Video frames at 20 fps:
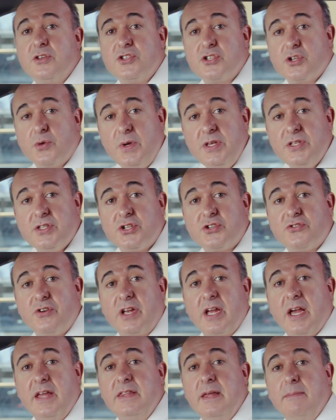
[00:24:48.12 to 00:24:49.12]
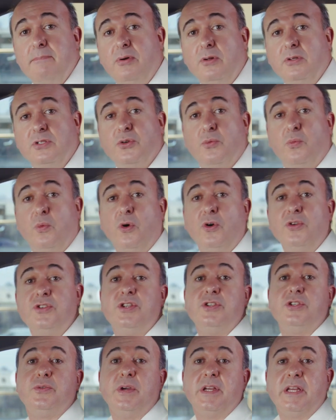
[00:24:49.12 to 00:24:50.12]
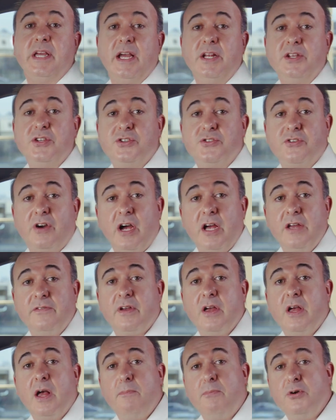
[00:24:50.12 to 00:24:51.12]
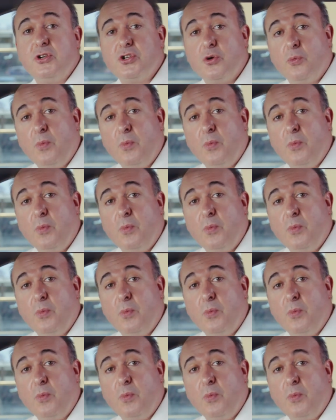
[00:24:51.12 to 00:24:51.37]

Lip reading: squeeze the trigger and then pull towards you to engage drive, push